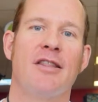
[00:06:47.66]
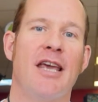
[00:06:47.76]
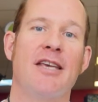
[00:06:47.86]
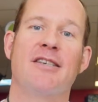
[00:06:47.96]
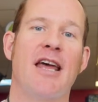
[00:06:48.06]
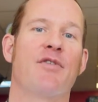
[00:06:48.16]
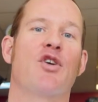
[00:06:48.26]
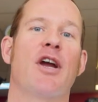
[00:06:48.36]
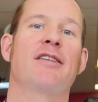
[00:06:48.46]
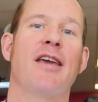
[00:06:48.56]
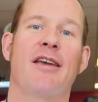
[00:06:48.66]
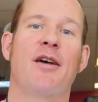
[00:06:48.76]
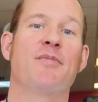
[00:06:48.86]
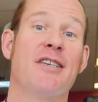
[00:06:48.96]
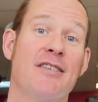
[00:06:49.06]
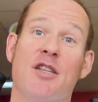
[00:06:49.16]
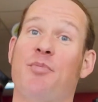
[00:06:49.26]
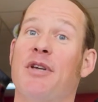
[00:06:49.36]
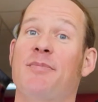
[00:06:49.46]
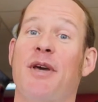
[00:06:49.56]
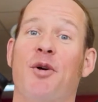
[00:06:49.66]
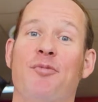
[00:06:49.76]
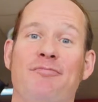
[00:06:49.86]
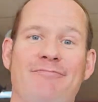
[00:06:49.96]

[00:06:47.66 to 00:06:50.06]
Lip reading: Thanks, and have a great day. Come see us at the Big Tomato.